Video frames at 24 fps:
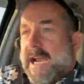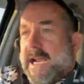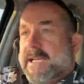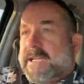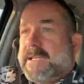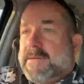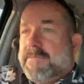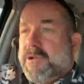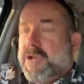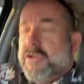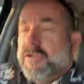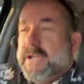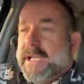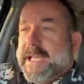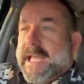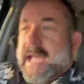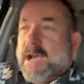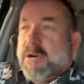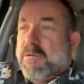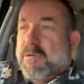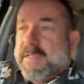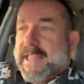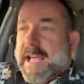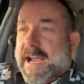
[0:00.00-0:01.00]
that I
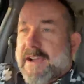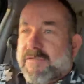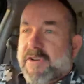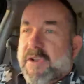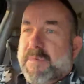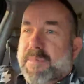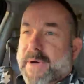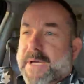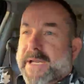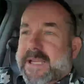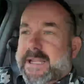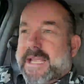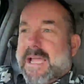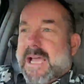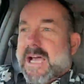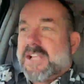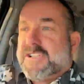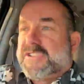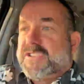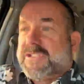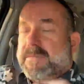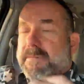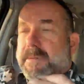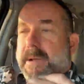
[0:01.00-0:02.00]
communicate with everybody
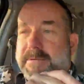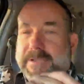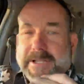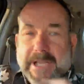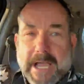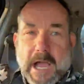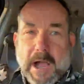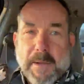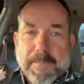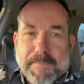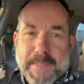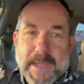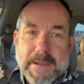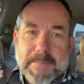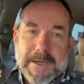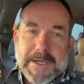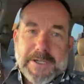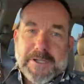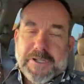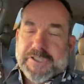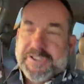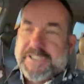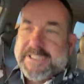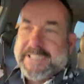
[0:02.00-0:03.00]
else to be able to help
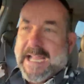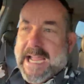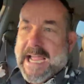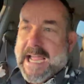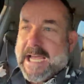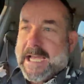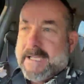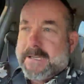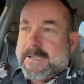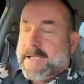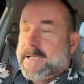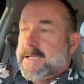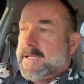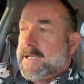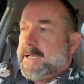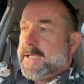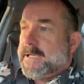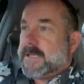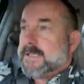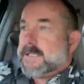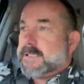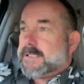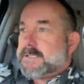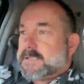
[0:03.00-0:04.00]
them understand
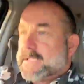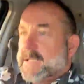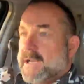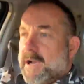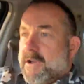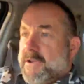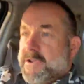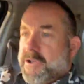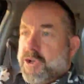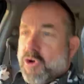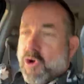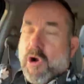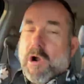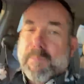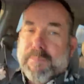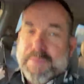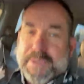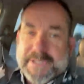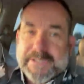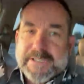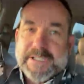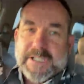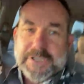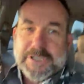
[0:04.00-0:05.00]
your
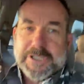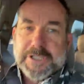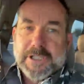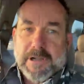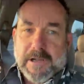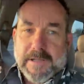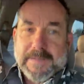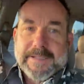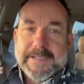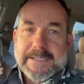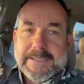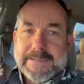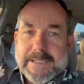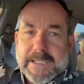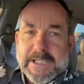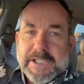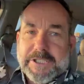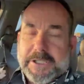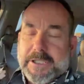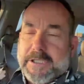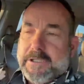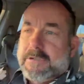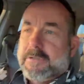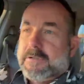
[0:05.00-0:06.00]
position on this
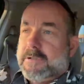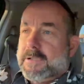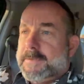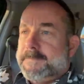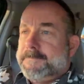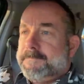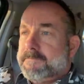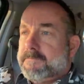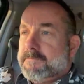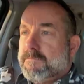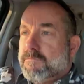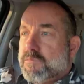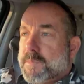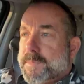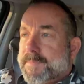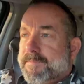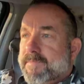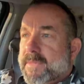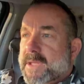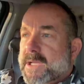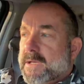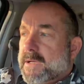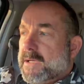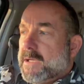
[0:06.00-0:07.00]
issue
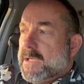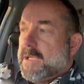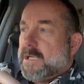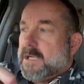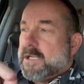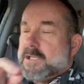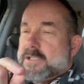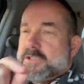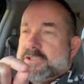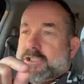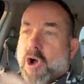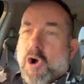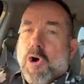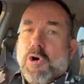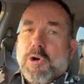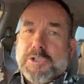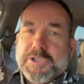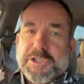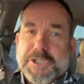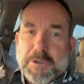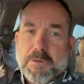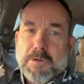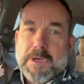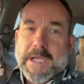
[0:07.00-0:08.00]
to
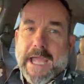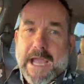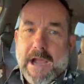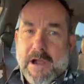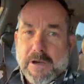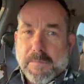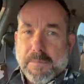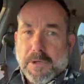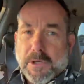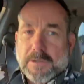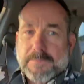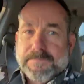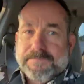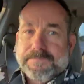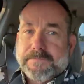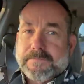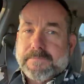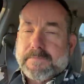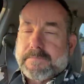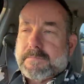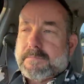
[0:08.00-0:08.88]
hold you accountable.